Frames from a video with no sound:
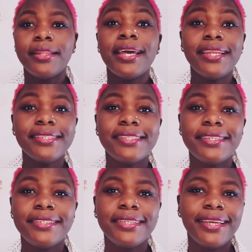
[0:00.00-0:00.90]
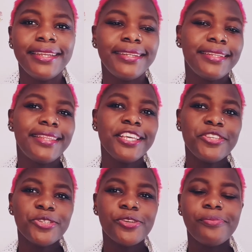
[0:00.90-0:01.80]
that is it, and
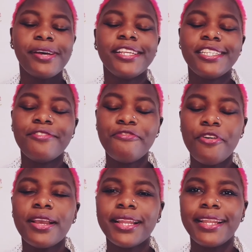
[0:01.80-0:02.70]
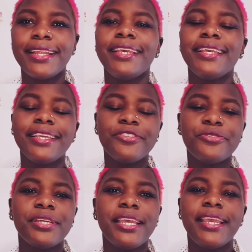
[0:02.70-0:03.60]
thank you so much for clicking
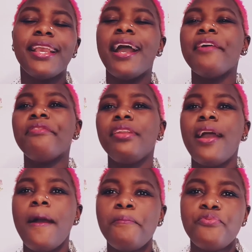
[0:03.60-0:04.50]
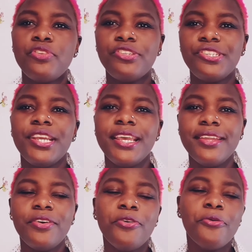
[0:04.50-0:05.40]
today. I really
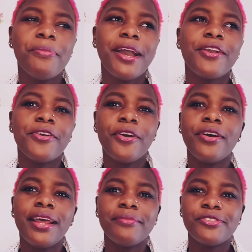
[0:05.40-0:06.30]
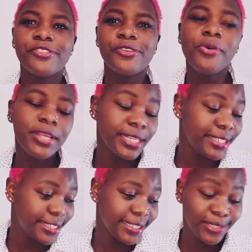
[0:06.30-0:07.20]
appreciate. Oh my god, I'm so
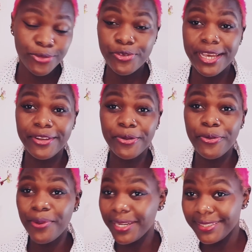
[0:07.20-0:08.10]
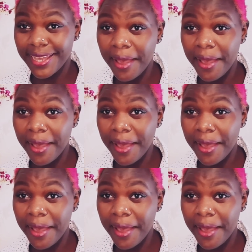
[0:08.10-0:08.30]
energetic today. I don't know what is